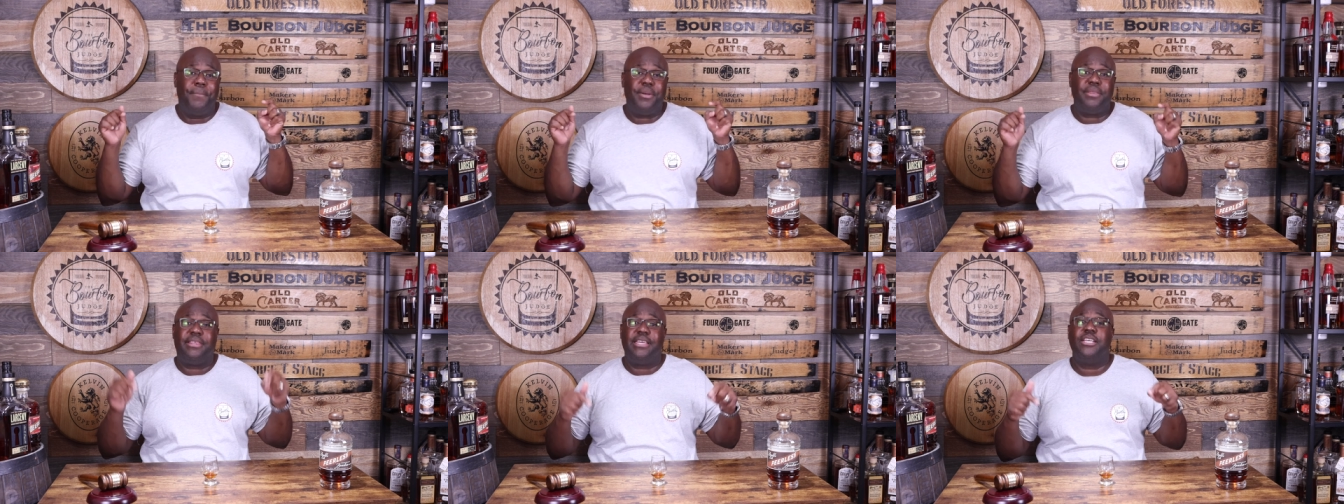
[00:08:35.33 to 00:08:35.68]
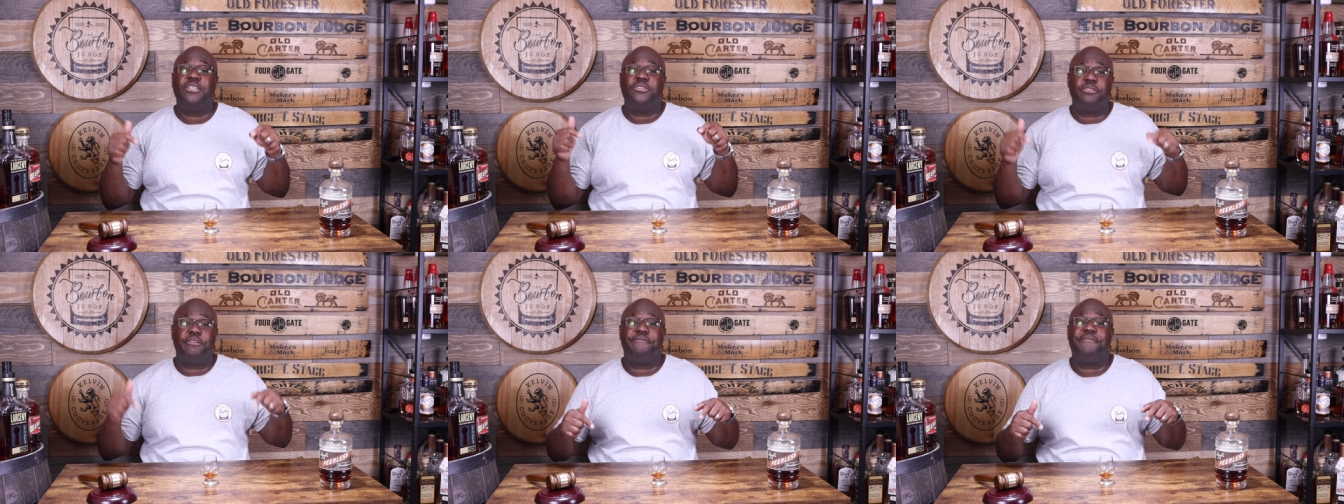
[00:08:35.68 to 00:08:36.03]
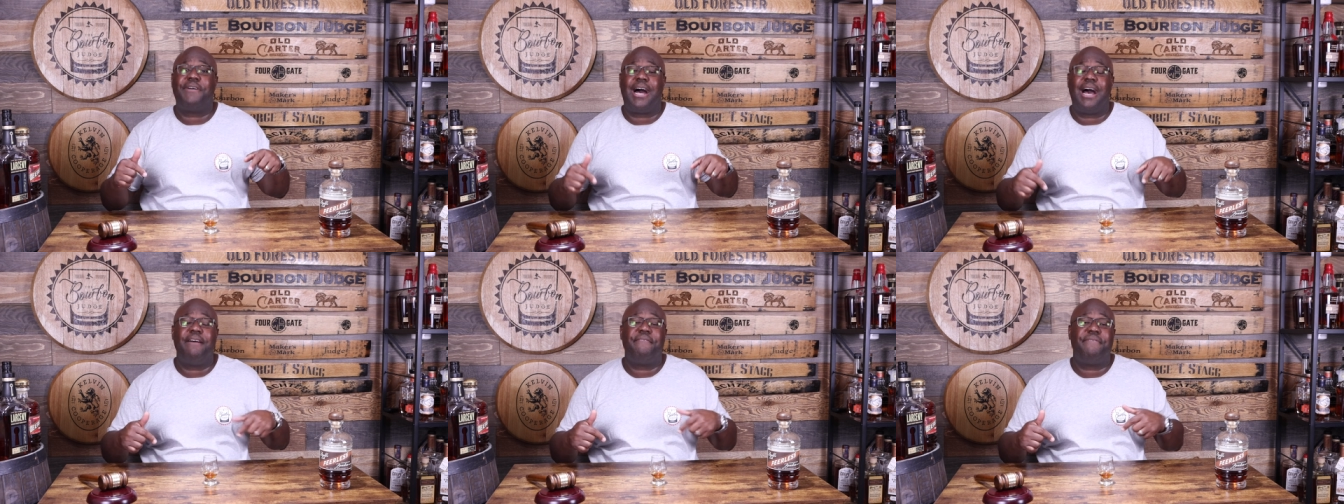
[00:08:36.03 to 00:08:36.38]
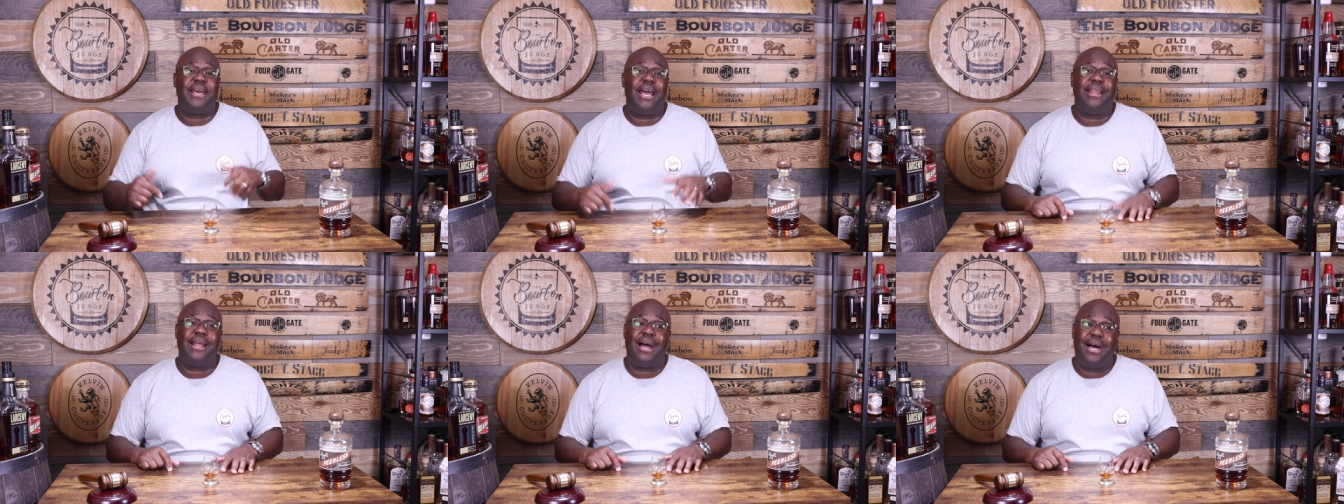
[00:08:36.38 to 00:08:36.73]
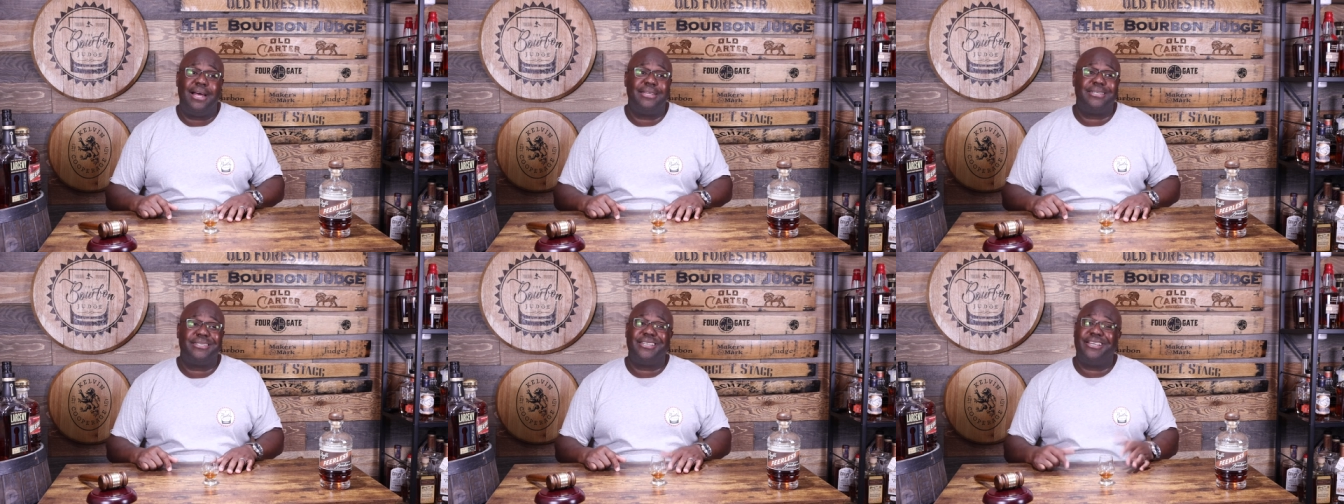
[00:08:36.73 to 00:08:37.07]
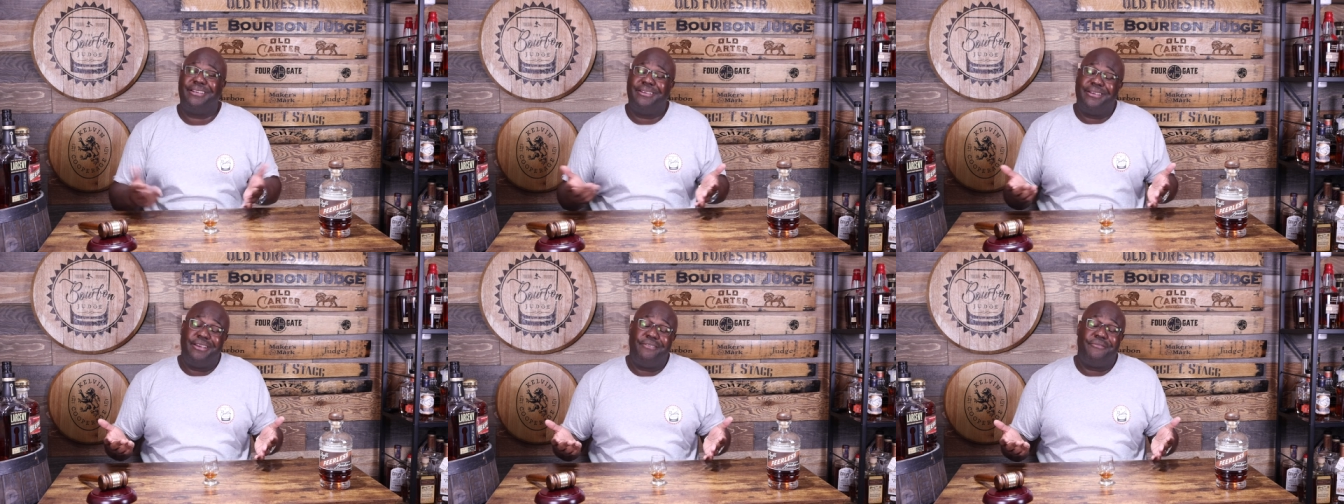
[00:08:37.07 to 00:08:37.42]
But these are the five that
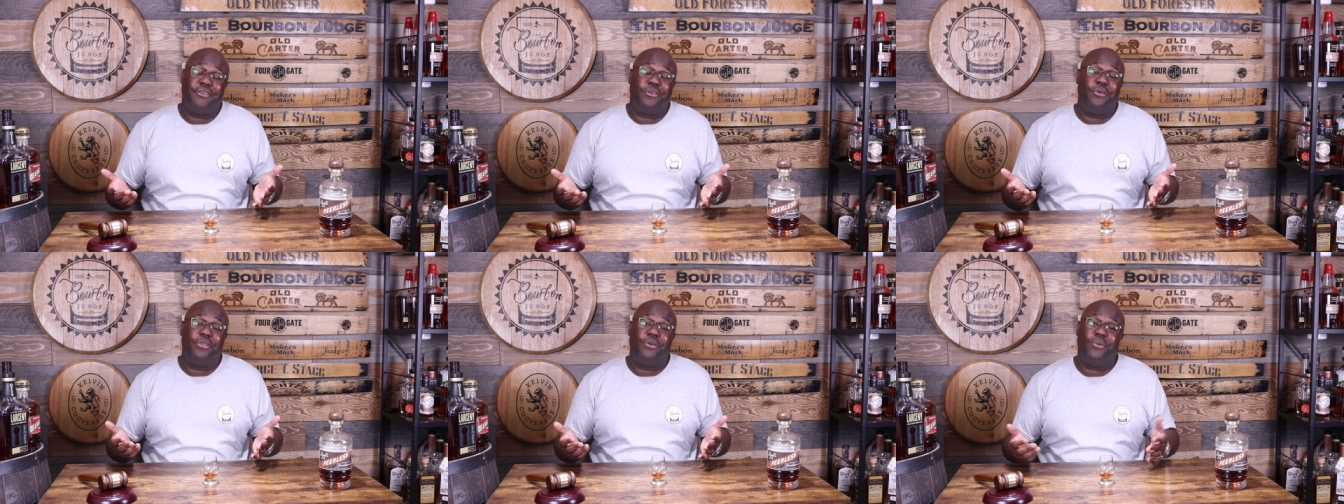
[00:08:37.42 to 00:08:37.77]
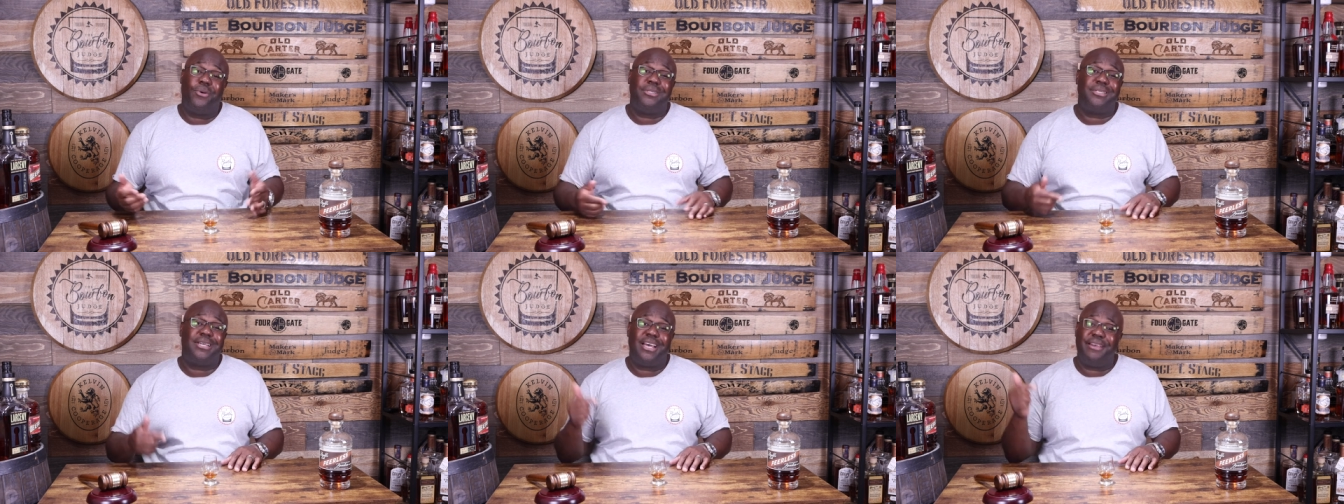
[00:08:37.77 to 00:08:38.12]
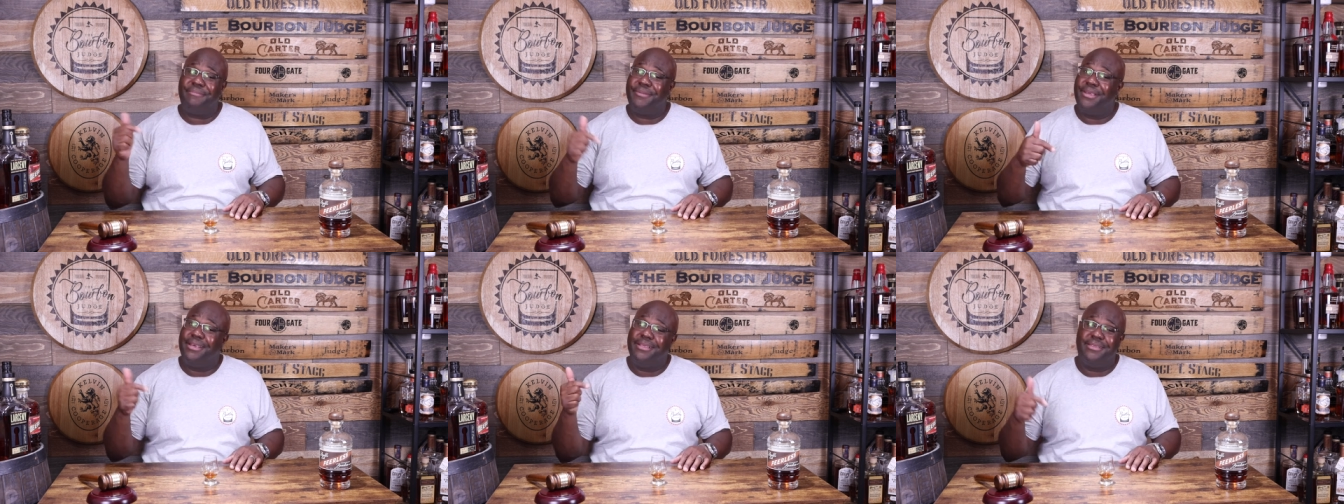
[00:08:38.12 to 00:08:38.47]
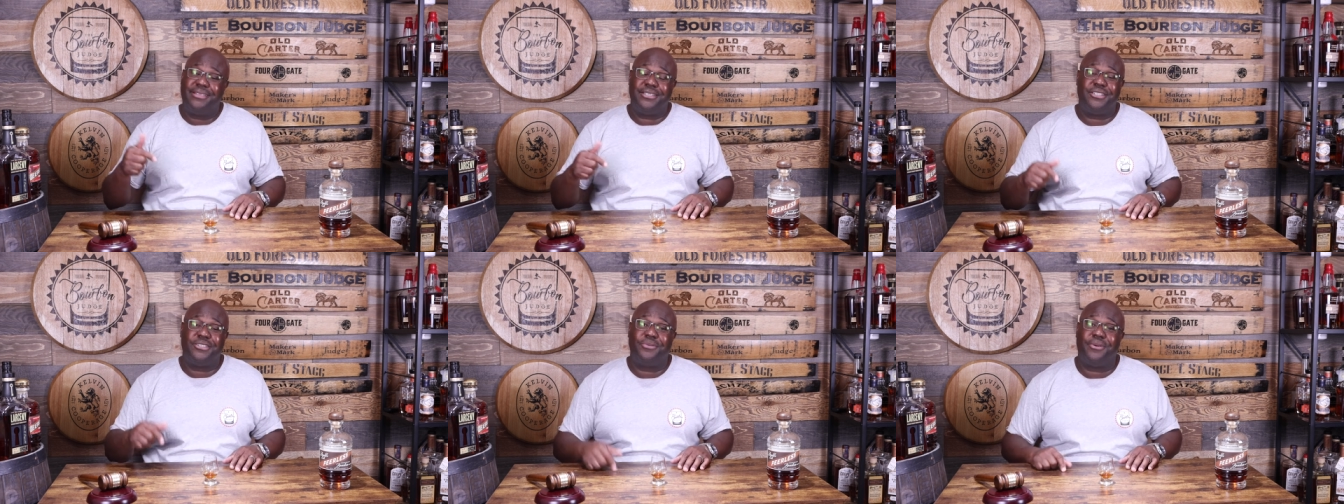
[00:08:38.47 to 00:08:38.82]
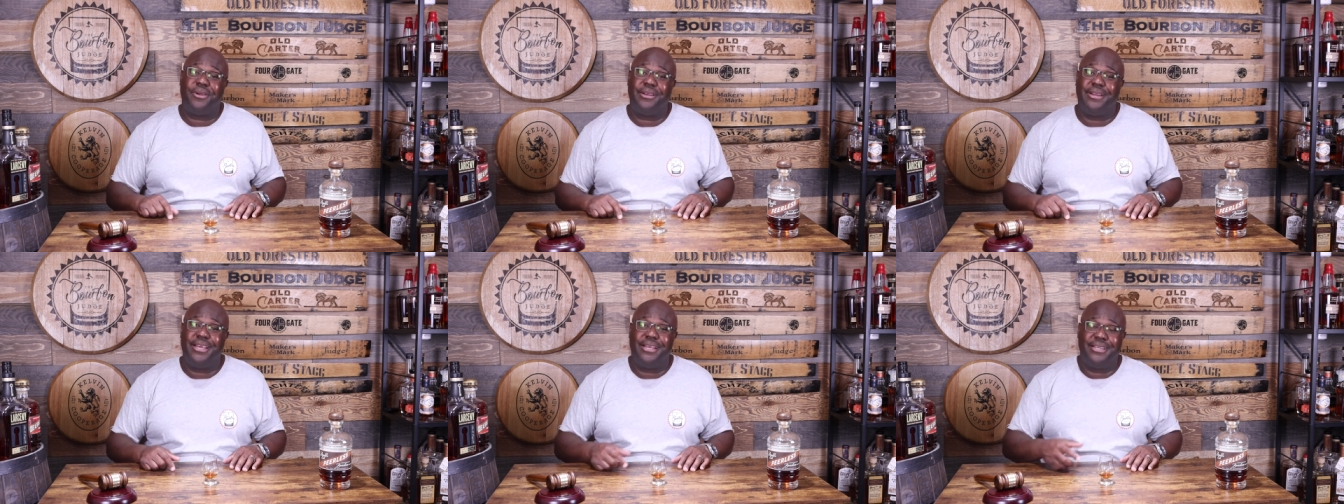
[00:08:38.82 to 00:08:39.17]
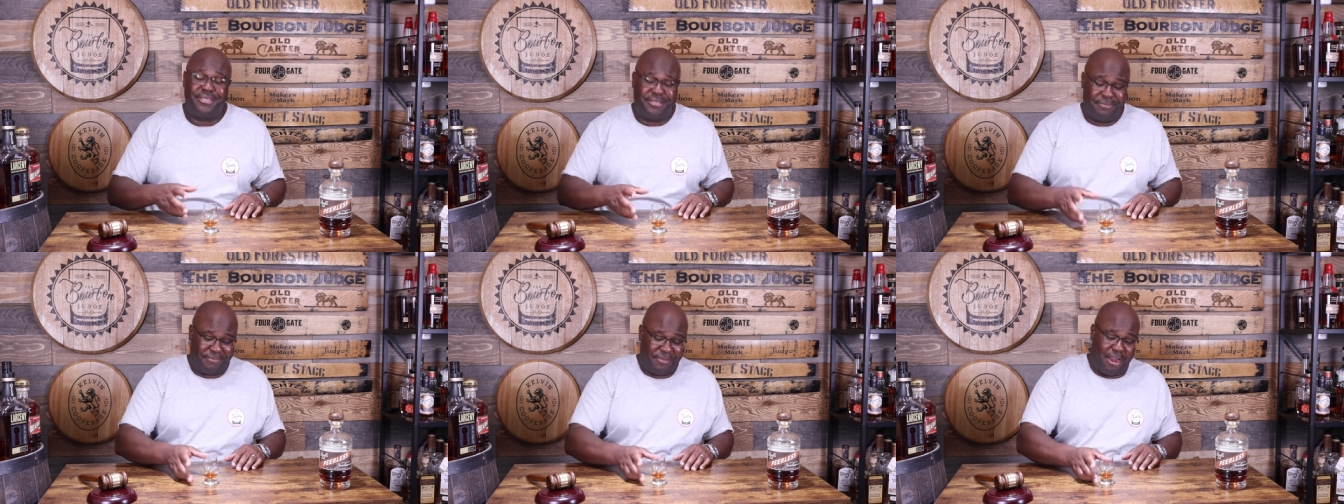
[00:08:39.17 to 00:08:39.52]
honestly, if you're going there one time, this is where it
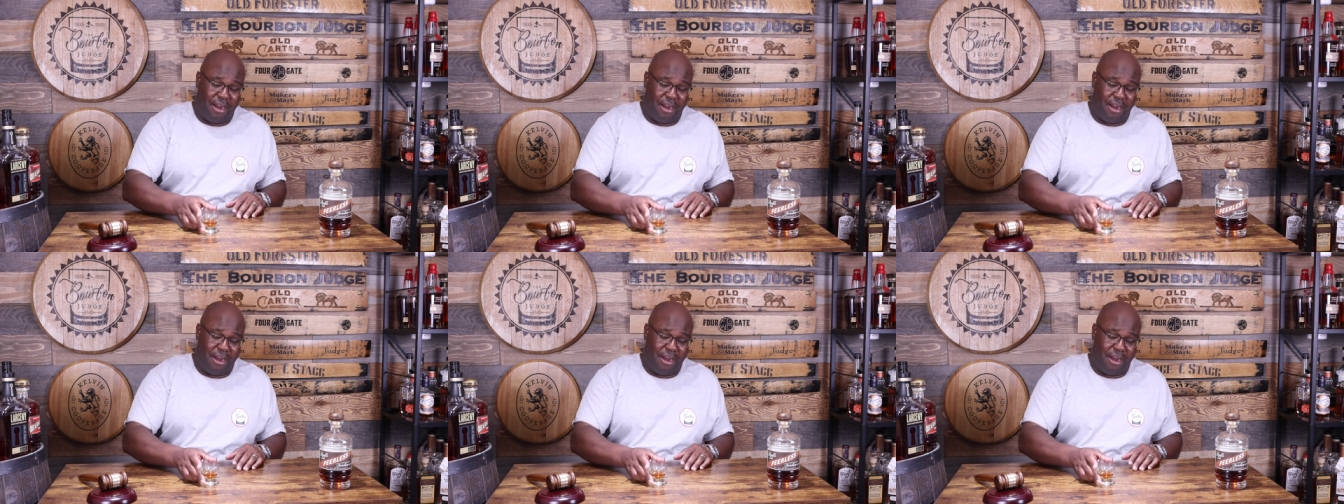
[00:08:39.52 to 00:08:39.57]
is.